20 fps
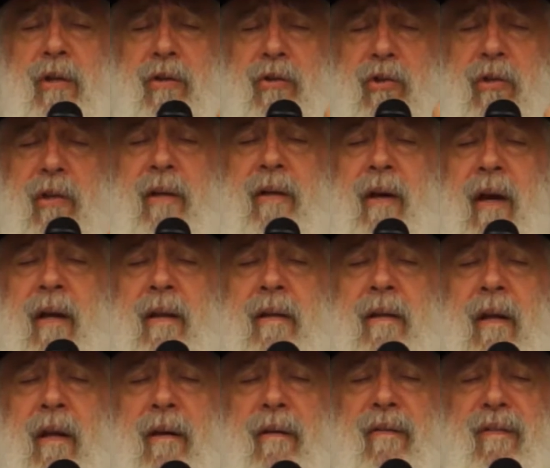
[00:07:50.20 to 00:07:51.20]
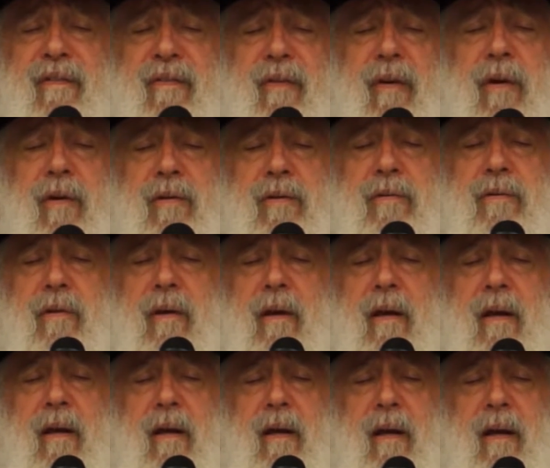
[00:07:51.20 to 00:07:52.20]
the children, first,
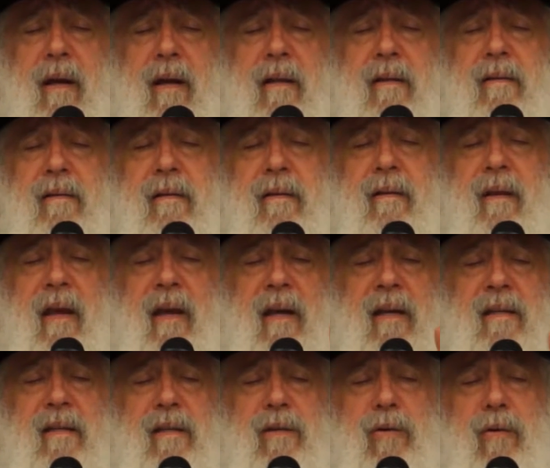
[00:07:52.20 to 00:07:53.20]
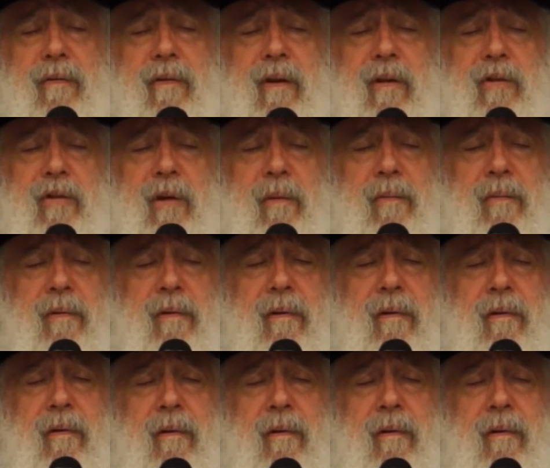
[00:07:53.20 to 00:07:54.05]
it's the exit of Egypt.